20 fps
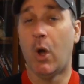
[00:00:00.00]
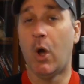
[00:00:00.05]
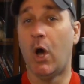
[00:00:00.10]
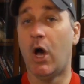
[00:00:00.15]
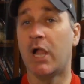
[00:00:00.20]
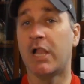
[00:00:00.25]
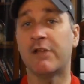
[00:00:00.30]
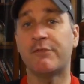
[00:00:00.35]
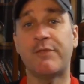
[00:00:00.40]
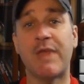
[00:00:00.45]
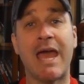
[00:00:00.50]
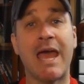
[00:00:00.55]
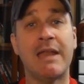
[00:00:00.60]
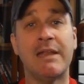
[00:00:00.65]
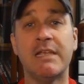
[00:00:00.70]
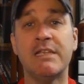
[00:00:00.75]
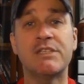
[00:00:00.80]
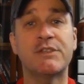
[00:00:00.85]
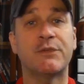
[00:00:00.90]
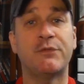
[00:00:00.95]
All of
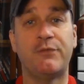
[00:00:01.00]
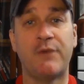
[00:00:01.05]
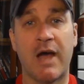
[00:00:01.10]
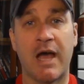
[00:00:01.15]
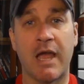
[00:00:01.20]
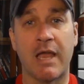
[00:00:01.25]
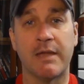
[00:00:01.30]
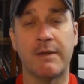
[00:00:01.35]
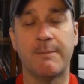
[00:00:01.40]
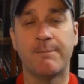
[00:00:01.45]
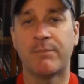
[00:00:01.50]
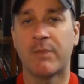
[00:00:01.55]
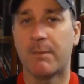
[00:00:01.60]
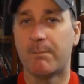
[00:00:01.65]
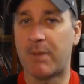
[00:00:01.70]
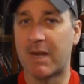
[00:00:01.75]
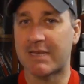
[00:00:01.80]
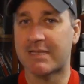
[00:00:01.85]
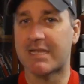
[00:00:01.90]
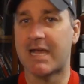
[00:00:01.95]
that is fine.
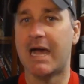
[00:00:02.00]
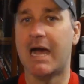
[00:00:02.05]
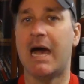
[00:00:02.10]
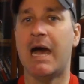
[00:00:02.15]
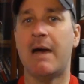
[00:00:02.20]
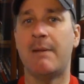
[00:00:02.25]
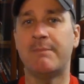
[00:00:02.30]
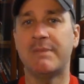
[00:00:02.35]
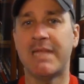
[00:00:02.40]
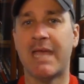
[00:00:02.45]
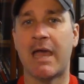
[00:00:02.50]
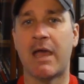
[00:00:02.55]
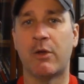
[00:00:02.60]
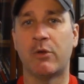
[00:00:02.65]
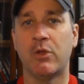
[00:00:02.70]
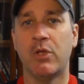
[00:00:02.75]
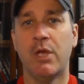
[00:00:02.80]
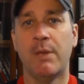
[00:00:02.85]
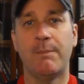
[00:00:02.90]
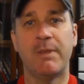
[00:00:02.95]
But calm
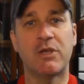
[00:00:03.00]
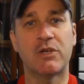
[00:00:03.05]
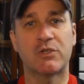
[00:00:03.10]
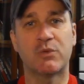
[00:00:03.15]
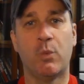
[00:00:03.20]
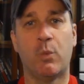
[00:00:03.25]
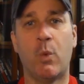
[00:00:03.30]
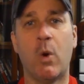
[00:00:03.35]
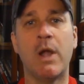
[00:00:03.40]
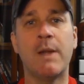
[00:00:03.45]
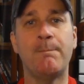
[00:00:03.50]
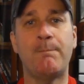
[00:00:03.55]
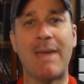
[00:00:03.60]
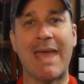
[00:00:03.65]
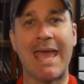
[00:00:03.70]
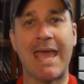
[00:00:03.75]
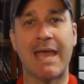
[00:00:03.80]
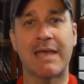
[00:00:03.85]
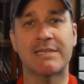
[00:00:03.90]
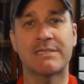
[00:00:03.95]
down, because one
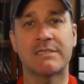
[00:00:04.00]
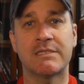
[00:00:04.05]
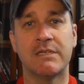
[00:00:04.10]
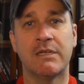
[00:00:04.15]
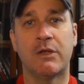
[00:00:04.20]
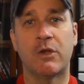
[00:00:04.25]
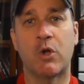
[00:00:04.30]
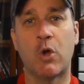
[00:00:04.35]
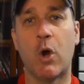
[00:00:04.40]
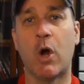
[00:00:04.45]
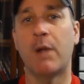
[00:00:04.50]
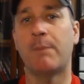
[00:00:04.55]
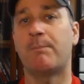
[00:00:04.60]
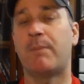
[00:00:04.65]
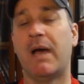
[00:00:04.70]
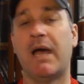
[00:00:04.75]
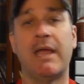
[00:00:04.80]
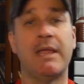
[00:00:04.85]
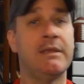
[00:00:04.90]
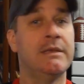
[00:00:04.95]
pass caught
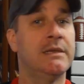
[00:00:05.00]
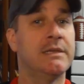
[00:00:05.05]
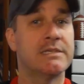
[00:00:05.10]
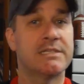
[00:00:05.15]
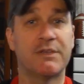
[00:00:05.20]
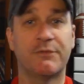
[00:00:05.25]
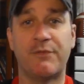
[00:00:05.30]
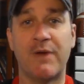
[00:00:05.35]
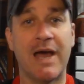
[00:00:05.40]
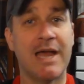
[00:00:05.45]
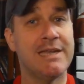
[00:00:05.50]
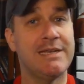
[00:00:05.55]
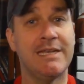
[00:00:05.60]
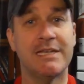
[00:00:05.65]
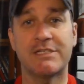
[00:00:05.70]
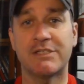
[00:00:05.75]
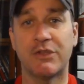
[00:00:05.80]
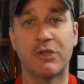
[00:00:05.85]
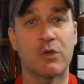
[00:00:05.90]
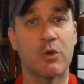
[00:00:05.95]
by Stephon
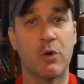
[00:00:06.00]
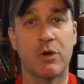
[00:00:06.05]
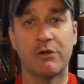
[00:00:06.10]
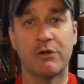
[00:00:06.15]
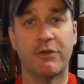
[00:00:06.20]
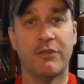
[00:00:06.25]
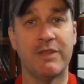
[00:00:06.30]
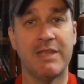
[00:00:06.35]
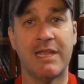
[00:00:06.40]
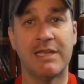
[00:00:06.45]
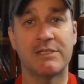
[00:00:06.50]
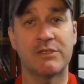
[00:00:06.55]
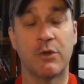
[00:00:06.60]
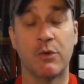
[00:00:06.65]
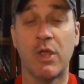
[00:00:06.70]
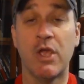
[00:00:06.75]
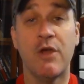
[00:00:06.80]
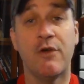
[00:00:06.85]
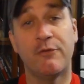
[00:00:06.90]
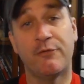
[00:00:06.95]
Diggs in the corner of the end
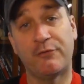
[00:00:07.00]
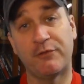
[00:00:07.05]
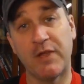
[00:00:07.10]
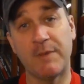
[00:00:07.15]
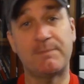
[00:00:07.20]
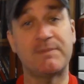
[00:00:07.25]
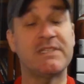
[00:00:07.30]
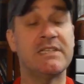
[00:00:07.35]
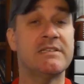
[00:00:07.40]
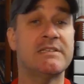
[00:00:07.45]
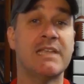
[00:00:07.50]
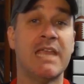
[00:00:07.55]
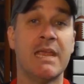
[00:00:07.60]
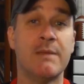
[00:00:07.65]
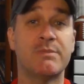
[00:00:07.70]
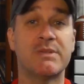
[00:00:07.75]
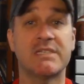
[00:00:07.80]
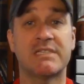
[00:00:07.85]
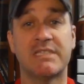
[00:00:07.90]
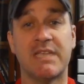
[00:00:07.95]
zone flips this
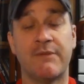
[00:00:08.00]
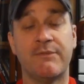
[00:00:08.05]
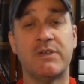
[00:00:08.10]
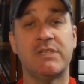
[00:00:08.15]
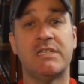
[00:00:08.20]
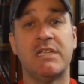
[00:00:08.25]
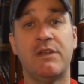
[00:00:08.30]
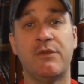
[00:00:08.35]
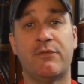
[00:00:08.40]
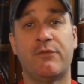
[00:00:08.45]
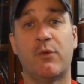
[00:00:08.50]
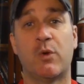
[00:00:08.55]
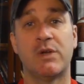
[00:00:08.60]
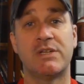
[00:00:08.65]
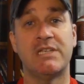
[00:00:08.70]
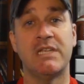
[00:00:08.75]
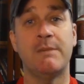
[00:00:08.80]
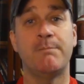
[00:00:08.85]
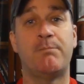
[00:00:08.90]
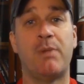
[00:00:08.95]
game to
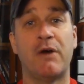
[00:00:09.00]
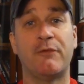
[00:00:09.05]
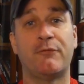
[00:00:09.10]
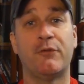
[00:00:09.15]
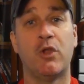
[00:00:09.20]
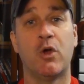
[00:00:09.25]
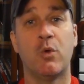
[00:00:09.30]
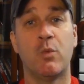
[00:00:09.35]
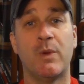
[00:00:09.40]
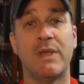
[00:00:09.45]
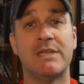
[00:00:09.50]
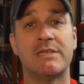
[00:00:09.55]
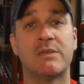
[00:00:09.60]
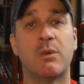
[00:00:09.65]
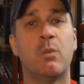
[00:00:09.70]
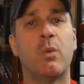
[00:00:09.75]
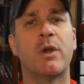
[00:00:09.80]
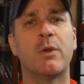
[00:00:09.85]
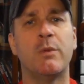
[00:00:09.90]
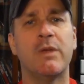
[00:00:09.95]
17-14. Buffalo wins,
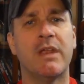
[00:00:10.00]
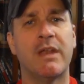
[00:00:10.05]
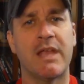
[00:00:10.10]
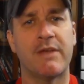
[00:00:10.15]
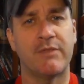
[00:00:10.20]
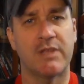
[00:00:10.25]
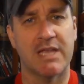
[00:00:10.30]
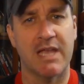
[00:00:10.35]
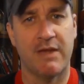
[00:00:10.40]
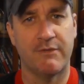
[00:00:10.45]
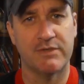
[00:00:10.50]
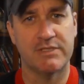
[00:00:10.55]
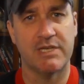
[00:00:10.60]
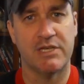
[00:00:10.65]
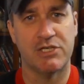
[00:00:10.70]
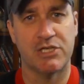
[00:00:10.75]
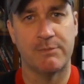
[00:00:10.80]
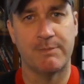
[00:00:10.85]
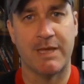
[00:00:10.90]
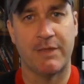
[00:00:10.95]
and what are we going to have the
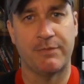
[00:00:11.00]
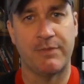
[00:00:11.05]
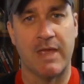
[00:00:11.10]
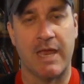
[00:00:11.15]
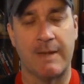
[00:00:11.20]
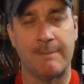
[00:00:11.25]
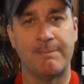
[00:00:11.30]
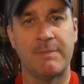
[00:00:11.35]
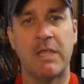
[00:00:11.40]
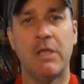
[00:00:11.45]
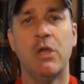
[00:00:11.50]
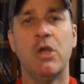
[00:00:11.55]
conversation about then?